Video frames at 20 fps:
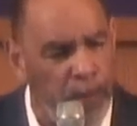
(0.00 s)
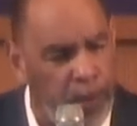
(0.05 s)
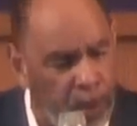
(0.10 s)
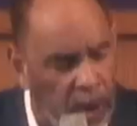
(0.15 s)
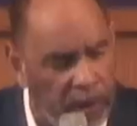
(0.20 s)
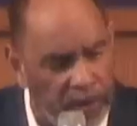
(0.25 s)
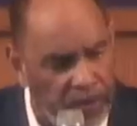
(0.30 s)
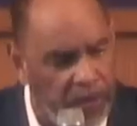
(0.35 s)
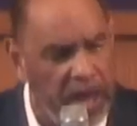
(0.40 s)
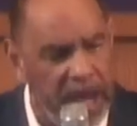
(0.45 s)

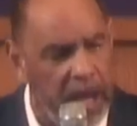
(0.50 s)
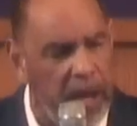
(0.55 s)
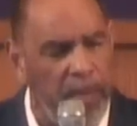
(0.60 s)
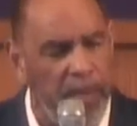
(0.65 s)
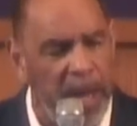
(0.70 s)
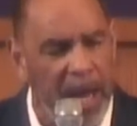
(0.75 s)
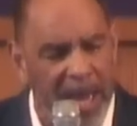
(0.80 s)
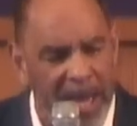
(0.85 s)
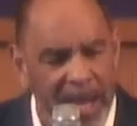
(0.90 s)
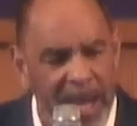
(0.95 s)
put
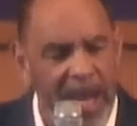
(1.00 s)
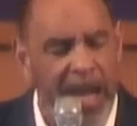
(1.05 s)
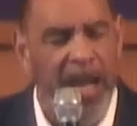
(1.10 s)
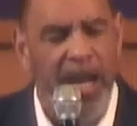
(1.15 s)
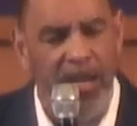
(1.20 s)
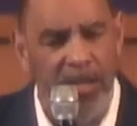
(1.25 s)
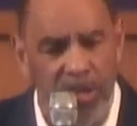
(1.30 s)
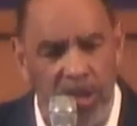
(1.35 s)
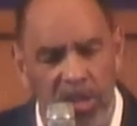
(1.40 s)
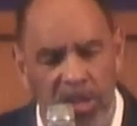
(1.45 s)
them
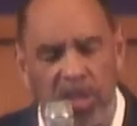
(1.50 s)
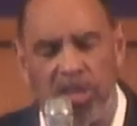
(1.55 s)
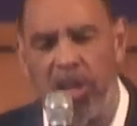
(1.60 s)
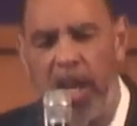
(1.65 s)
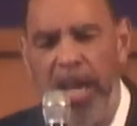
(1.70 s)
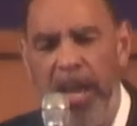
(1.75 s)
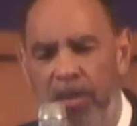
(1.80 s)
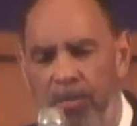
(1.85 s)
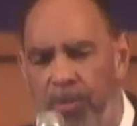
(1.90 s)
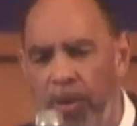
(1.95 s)
into
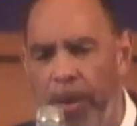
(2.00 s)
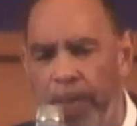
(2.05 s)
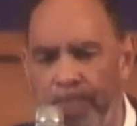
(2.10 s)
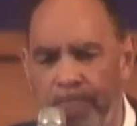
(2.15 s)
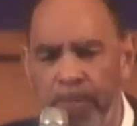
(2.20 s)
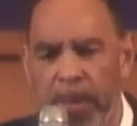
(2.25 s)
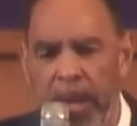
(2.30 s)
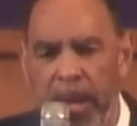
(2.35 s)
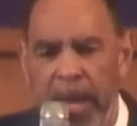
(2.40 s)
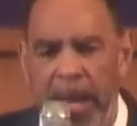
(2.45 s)
slavery.
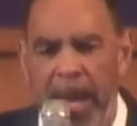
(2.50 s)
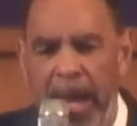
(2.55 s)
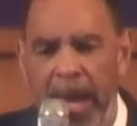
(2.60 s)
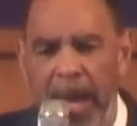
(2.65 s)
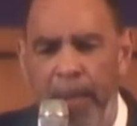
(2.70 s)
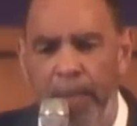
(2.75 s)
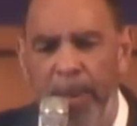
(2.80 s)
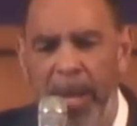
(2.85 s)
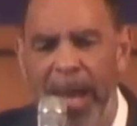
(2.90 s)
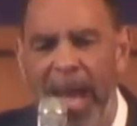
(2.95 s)

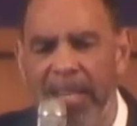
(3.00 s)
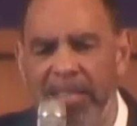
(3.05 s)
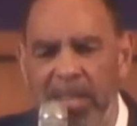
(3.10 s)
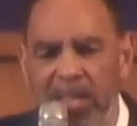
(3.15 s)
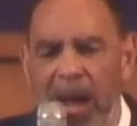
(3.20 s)
But I